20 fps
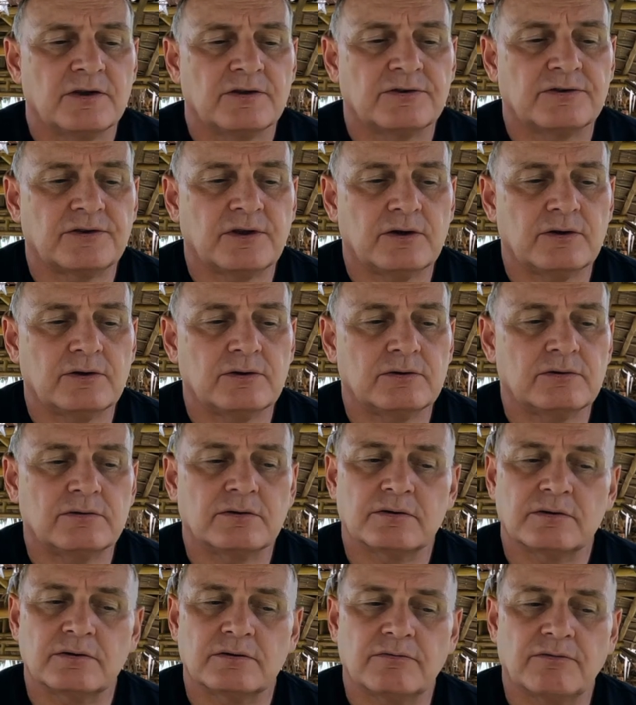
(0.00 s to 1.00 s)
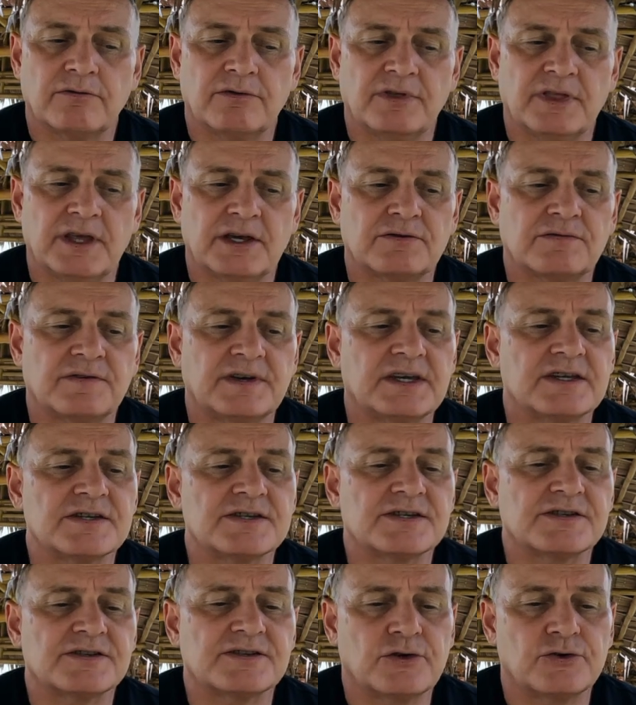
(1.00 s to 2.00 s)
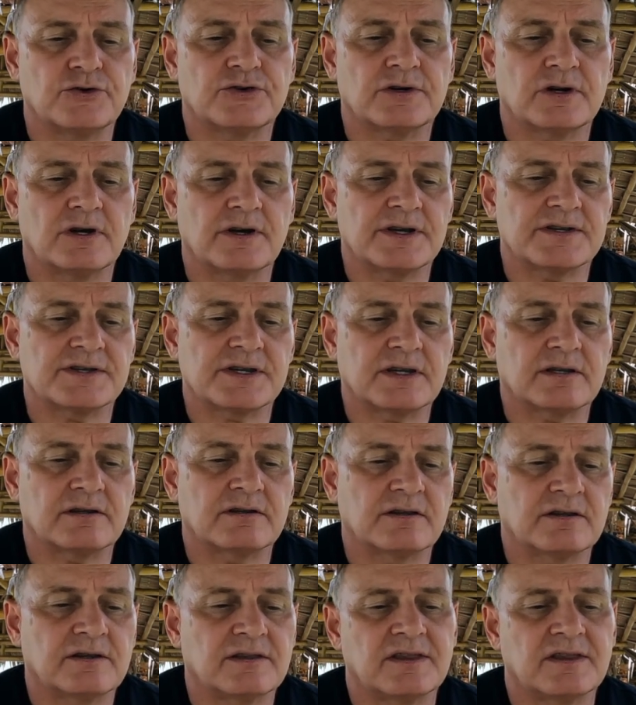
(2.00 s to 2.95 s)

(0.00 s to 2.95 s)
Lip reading: So the next thing is socializing.